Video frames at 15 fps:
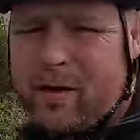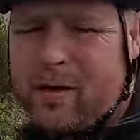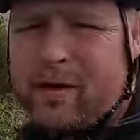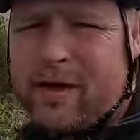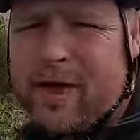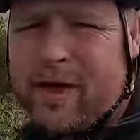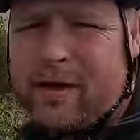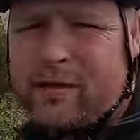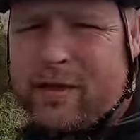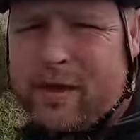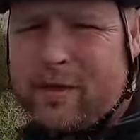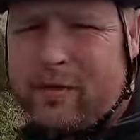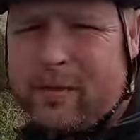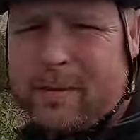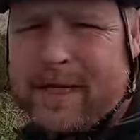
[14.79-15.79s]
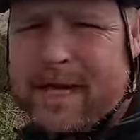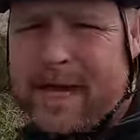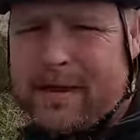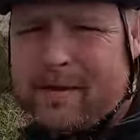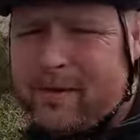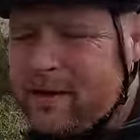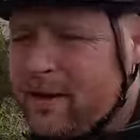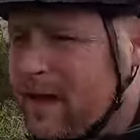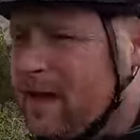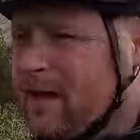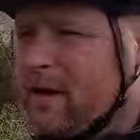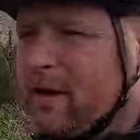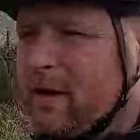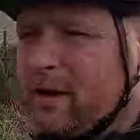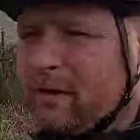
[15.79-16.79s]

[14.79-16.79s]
location I'm going to be getting to yet,